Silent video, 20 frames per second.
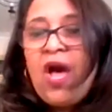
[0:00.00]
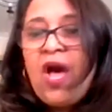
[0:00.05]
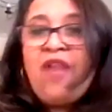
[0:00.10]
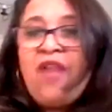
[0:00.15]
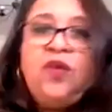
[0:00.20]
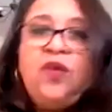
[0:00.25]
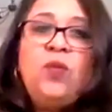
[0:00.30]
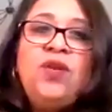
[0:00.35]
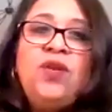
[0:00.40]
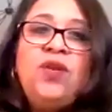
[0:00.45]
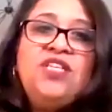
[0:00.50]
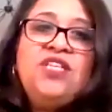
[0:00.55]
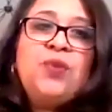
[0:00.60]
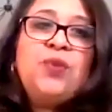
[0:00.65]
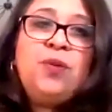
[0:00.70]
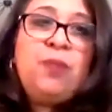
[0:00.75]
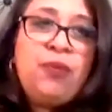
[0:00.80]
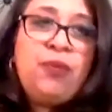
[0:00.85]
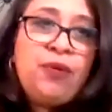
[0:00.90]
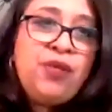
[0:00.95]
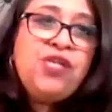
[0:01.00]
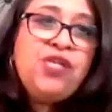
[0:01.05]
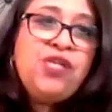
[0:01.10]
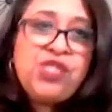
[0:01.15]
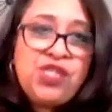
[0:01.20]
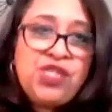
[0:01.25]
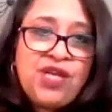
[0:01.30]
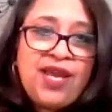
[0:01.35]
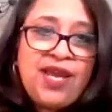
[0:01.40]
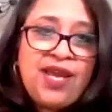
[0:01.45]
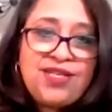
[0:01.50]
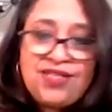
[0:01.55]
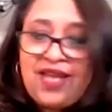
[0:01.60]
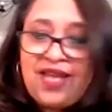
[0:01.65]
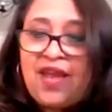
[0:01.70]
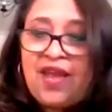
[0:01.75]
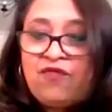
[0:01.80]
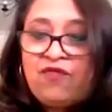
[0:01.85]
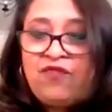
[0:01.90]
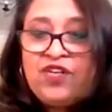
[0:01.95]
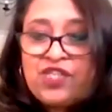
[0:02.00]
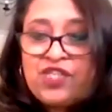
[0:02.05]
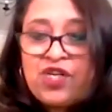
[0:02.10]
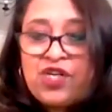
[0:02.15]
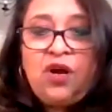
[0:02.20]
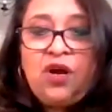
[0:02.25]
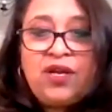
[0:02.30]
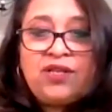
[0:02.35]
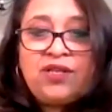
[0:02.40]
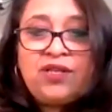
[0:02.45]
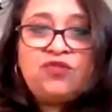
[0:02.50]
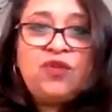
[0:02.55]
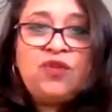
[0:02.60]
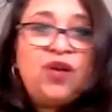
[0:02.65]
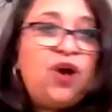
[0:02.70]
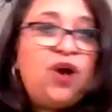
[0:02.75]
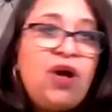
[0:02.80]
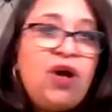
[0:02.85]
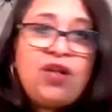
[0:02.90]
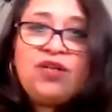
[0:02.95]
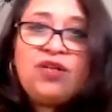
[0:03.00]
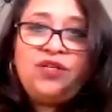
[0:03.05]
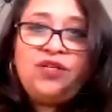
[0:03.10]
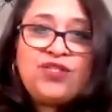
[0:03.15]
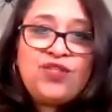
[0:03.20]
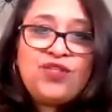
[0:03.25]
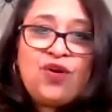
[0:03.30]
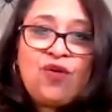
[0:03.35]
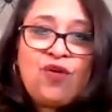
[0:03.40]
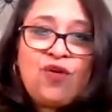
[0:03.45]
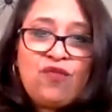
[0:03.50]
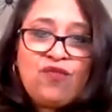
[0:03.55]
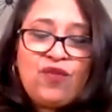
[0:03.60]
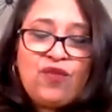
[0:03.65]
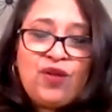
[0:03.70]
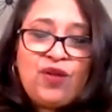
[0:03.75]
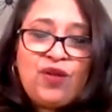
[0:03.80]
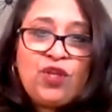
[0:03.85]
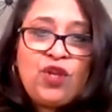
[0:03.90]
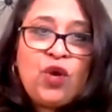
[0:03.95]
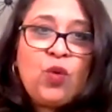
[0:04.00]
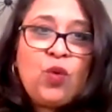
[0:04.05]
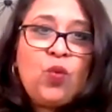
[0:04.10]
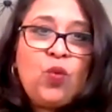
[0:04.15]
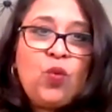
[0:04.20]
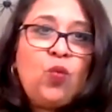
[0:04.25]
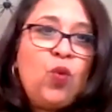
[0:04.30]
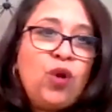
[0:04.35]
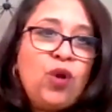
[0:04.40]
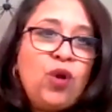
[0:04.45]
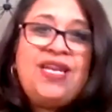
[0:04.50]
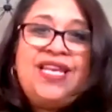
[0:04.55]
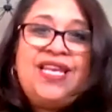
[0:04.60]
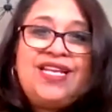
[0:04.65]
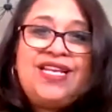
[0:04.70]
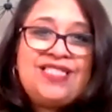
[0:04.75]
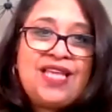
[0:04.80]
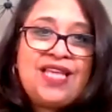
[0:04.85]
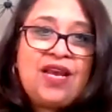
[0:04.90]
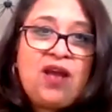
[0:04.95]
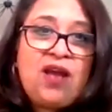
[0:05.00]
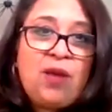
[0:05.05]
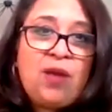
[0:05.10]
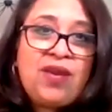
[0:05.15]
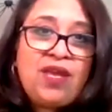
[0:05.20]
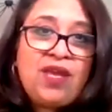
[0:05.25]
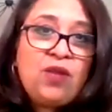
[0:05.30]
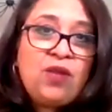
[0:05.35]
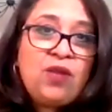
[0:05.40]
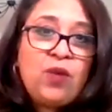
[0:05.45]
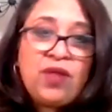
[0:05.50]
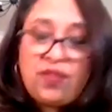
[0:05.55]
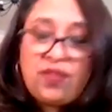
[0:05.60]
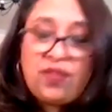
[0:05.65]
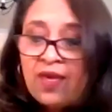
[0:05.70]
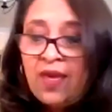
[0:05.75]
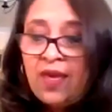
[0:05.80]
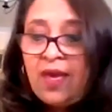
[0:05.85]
I think we need to appreciate every child, regardless of, what needs they're coming in with,